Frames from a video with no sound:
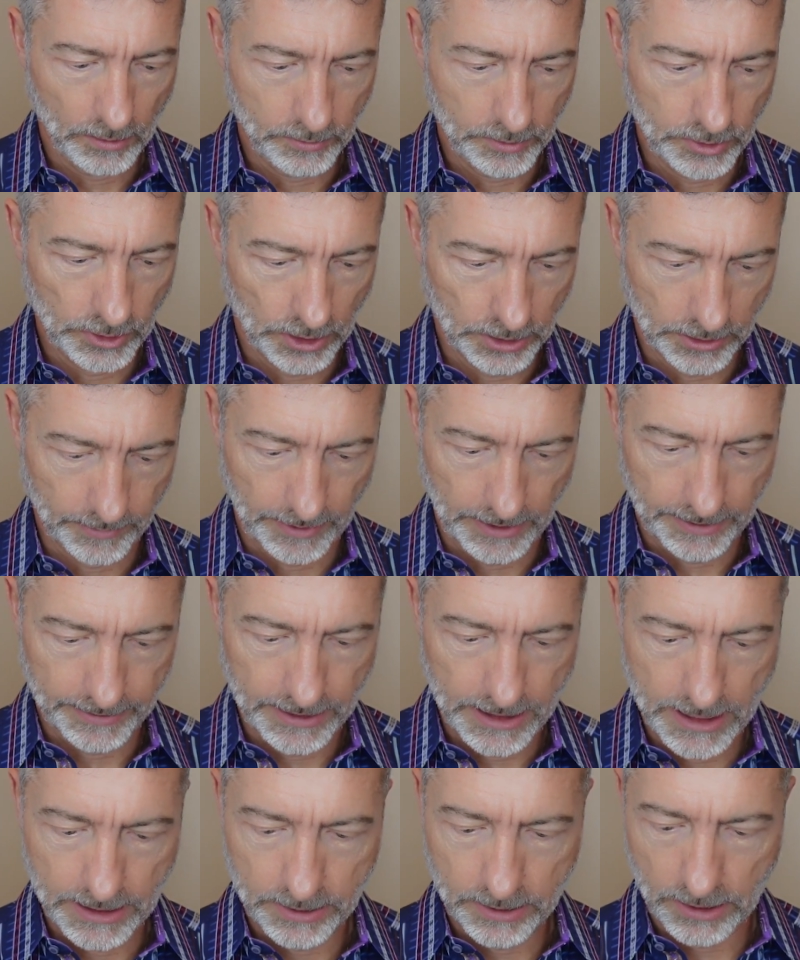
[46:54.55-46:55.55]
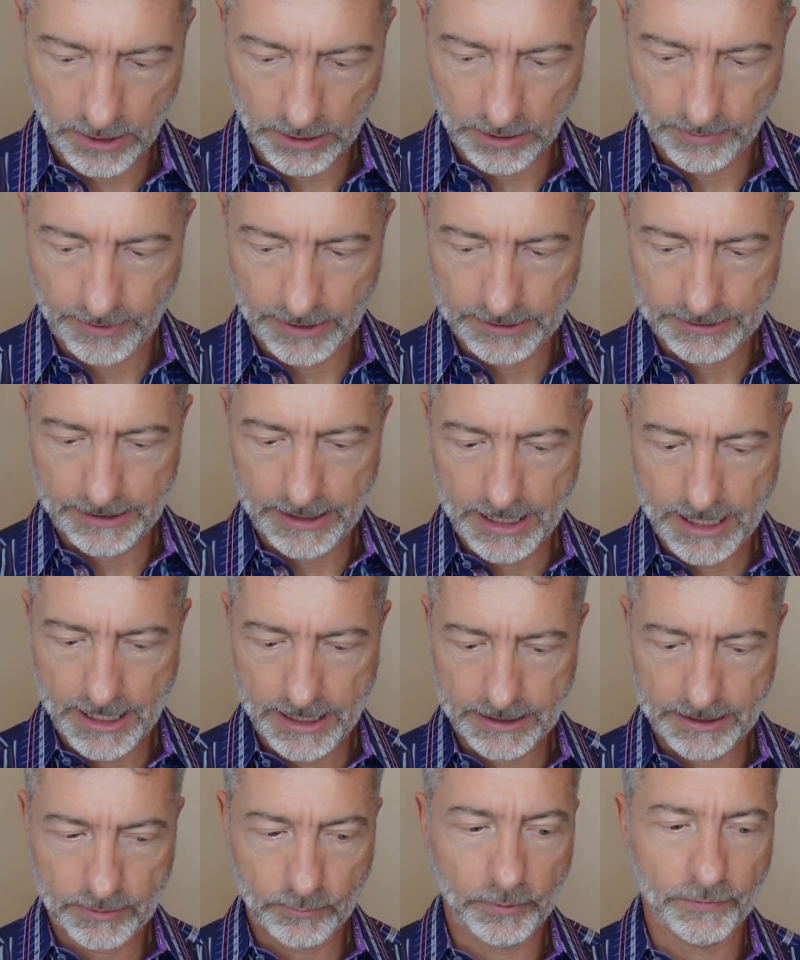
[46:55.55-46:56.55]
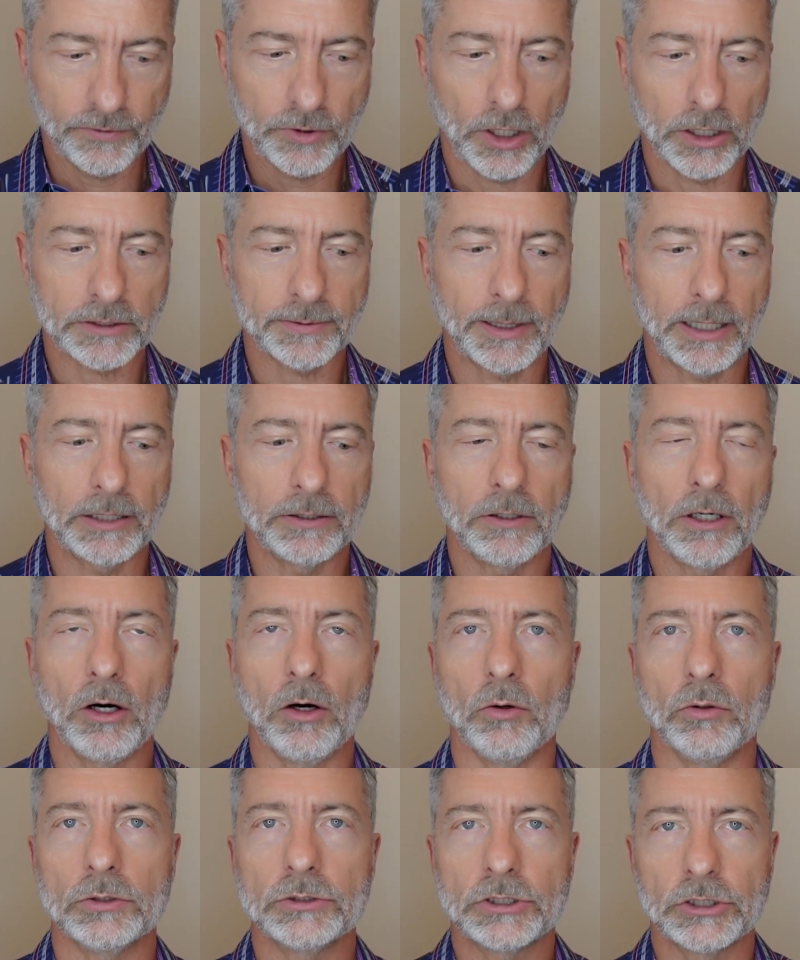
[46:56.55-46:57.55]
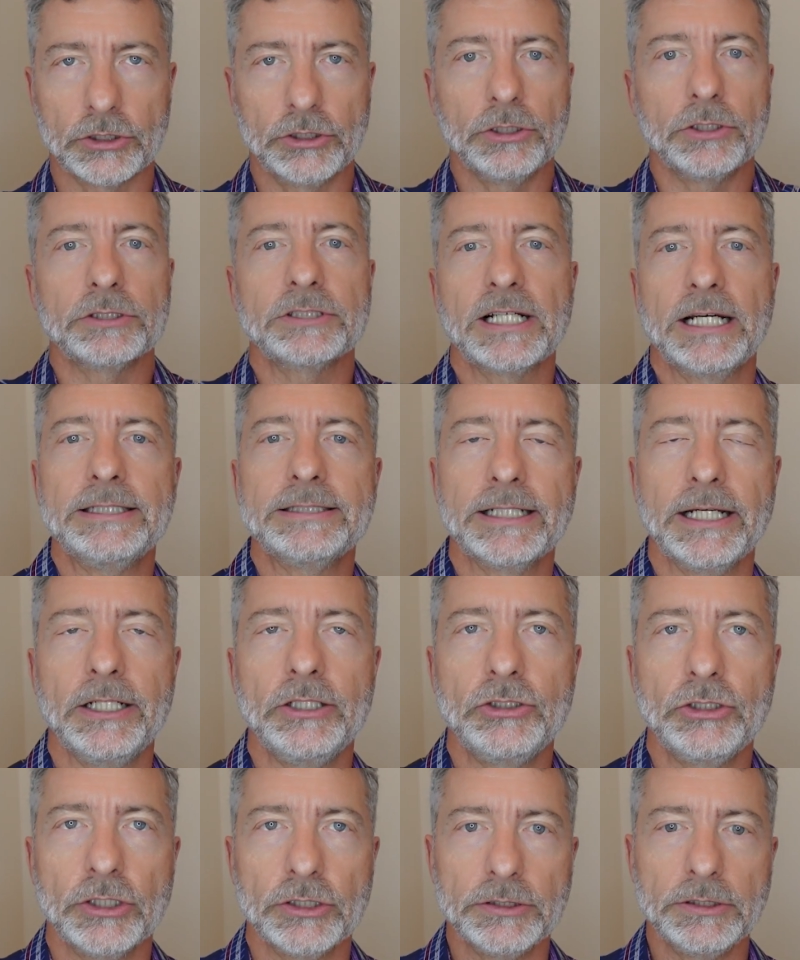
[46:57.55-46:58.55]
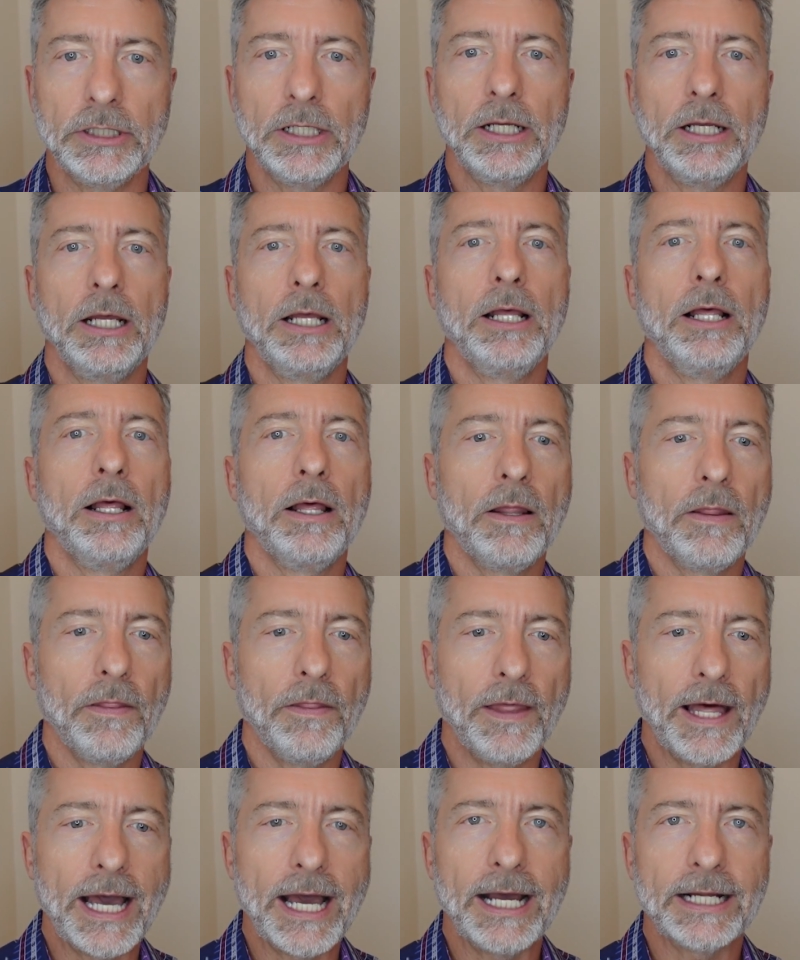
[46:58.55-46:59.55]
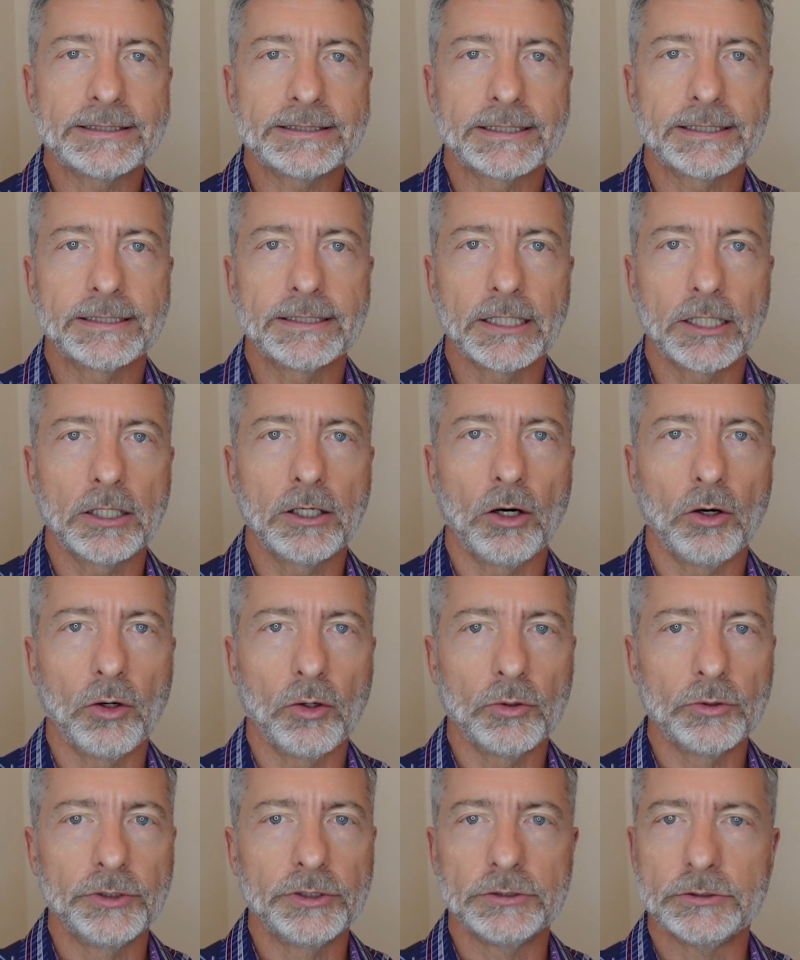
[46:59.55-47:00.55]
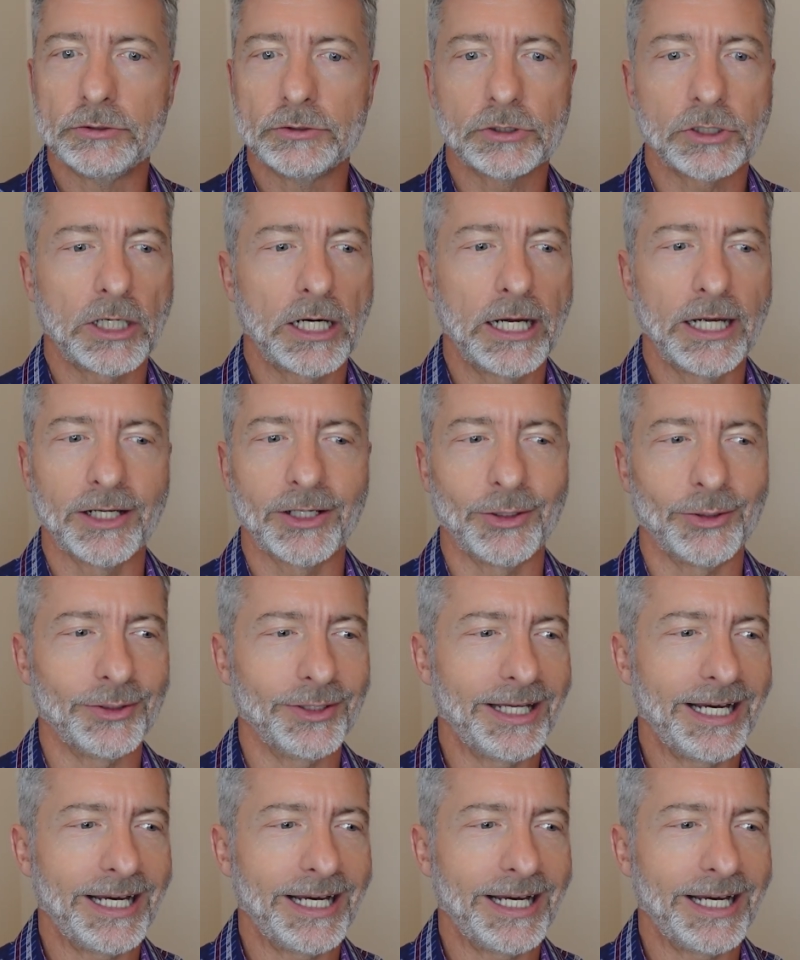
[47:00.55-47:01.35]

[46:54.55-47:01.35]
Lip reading: Talked about that. So we've talked about, securitization. That's the golden triangle.